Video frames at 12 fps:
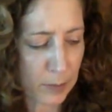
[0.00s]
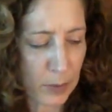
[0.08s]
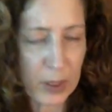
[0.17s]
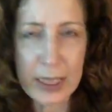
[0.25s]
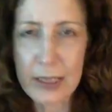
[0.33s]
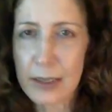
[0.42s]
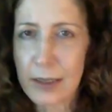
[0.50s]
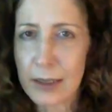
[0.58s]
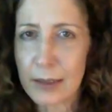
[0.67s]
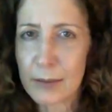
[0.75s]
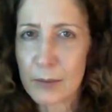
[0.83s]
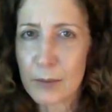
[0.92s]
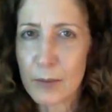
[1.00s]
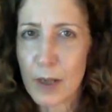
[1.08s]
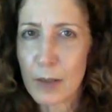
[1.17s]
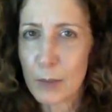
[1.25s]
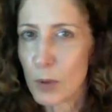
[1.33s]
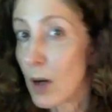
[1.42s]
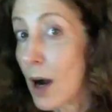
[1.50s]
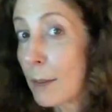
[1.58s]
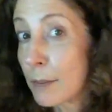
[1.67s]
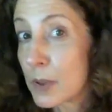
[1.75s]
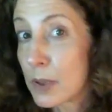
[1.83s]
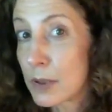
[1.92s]
book as like
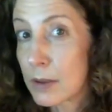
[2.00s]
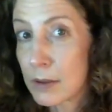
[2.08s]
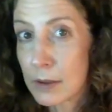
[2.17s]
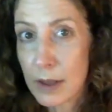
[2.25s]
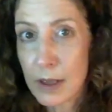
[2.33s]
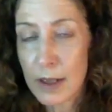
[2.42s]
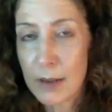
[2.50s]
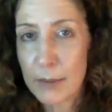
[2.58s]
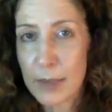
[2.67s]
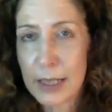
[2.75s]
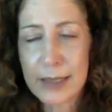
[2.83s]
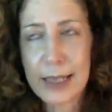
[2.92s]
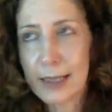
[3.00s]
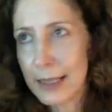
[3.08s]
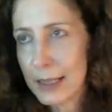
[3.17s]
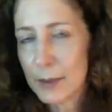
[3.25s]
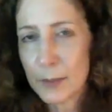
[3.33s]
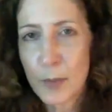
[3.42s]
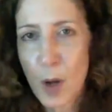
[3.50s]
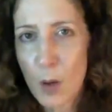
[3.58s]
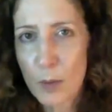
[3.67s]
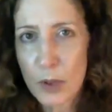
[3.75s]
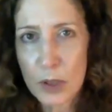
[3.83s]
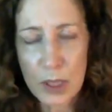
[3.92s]
prompts. Um, and then these
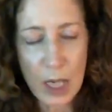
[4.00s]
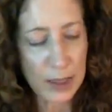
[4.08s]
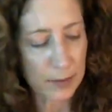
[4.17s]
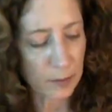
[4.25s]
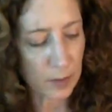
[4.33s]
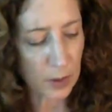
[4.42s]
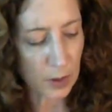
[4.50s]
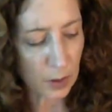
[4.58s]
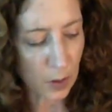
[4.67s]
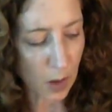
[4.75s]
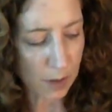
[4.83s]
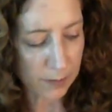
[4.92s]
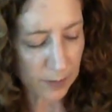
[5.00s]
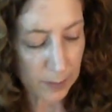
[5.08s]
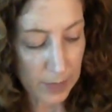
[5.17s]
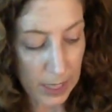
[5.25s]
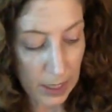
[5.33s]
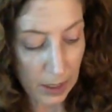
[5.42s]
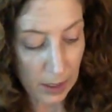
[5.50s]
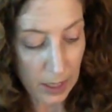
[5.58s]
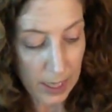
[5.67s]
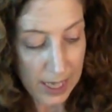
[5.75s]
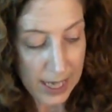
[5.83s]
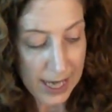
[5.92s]
poems just kind of took off from there.
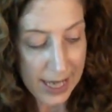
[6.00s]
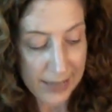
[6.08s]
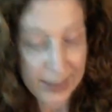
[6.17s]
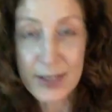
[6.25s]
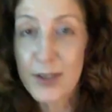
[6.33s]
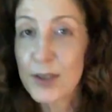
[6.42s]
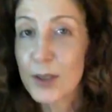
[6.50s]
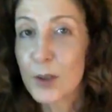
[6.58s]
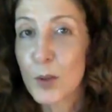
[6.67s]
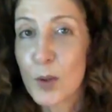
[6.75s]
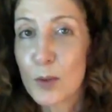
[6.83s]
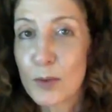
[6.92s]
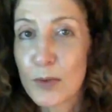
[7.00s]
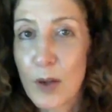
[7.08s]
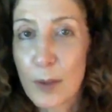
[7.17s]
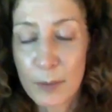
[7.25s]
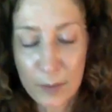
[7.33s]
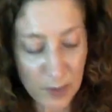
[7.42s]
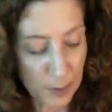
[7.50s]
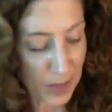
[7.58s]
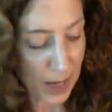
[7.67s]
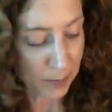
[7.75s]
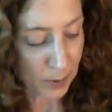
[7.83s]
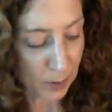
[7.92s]
And this is a quote from, from
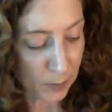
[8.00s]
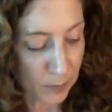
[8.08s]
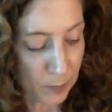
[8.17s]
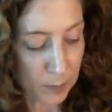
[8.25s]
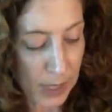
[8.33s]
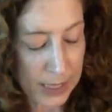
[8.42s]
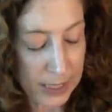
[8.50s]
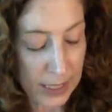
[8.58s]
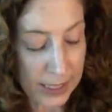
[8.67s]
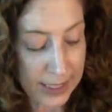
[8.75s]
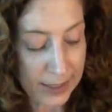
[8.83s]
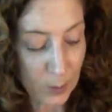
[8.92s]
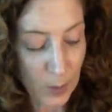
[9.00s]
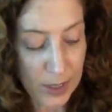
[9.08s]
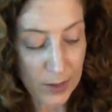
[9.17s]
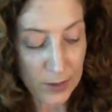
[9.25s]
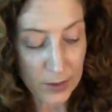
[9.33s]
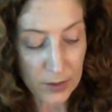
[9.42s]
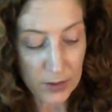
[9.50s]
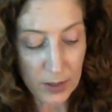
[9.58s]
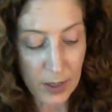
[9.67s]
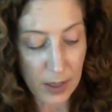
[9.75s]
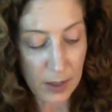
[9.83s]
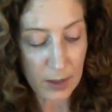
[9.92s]
that book by Diana Wells
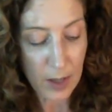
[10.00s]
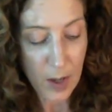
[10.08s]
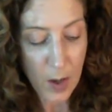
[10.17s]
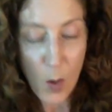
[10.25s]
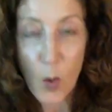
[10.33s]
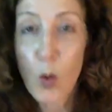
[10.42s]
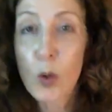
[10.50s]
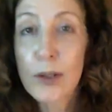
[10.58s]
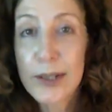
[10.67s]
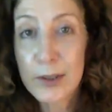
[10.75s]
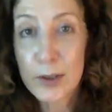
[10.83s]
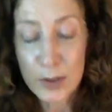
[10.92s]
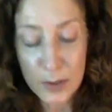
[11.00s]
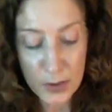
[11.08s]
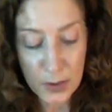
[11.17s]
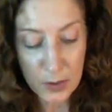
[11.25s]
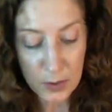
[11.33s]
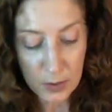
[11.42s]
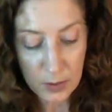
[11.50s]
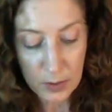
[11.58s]
uh, Orioles